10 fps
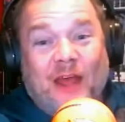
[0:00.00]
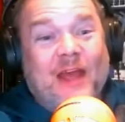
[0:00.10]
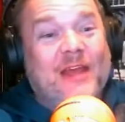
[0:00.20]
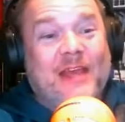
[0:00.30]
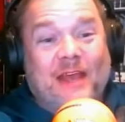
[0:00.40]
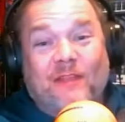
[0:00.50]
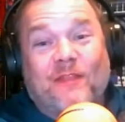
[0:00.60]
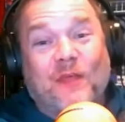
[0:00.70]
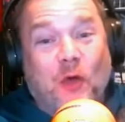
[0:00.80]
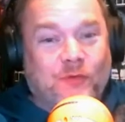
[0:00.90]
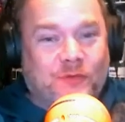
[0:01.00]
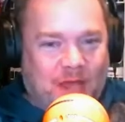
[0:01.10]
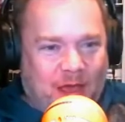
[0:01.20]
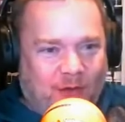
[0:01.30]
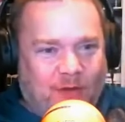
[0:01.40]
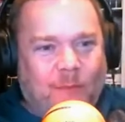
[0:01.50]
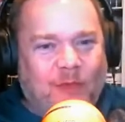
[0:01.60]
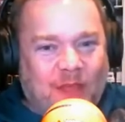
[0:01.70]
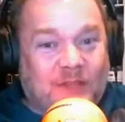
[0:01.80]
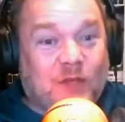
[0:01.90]
get those out. I
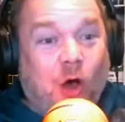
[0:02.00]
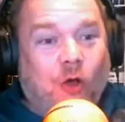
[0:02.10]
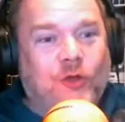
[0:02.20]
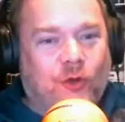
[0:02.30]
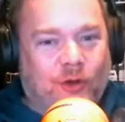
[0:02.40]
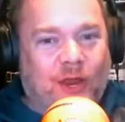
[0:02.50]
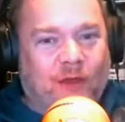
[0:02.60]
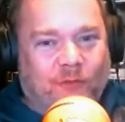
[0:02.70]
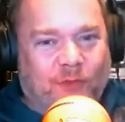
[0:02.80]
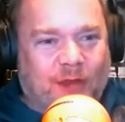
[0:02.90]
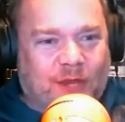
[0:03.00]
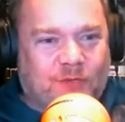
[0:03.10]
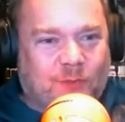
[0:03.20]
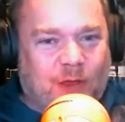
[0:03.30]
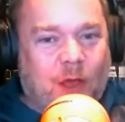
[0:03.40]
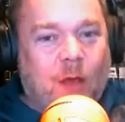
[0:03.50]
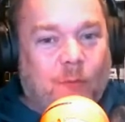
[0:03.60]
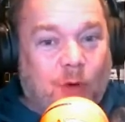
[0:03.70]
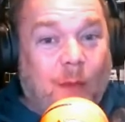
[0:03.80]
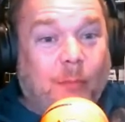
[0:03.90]
mean, that's all you're going to hear for the next week.
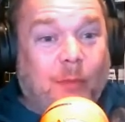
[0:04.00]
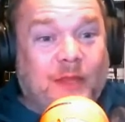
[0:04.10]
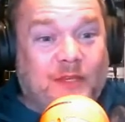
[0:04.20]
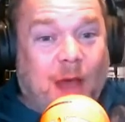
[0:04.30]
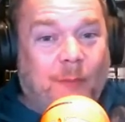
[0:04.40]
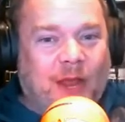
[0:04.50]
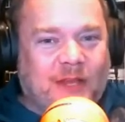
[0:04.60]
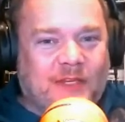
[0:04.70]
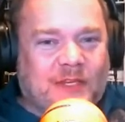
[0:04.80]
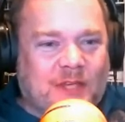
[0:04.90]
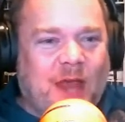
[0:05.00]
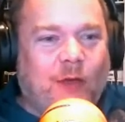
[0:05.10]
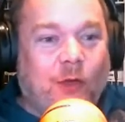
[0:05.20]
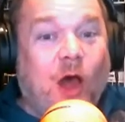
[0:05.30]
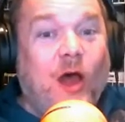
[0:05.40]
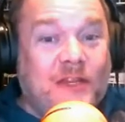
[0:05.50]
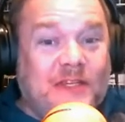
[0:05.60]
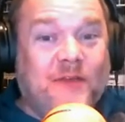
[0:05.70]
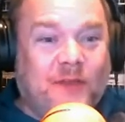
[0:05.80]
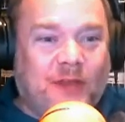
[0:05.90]
Probably dominates the cycle
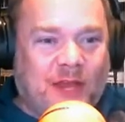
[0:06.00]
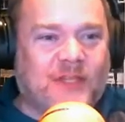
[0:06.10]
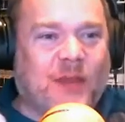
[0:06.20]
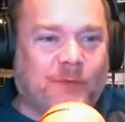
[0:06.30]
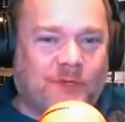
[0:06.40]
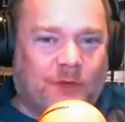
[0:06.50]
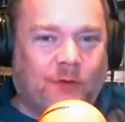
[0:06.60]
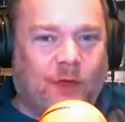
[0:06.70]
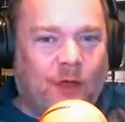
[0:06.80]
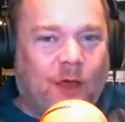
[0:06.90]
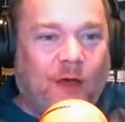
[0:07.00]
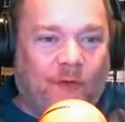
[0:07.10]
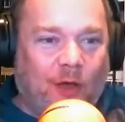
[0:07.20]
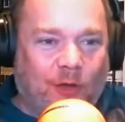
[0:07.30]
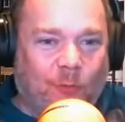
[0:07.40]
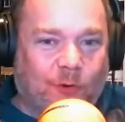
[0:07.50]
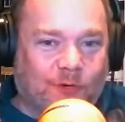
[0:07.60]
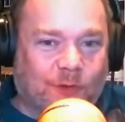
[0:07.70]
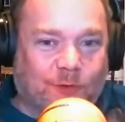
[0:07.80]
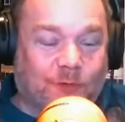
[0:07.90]
until the next episode of Falcon and Winter Soldier.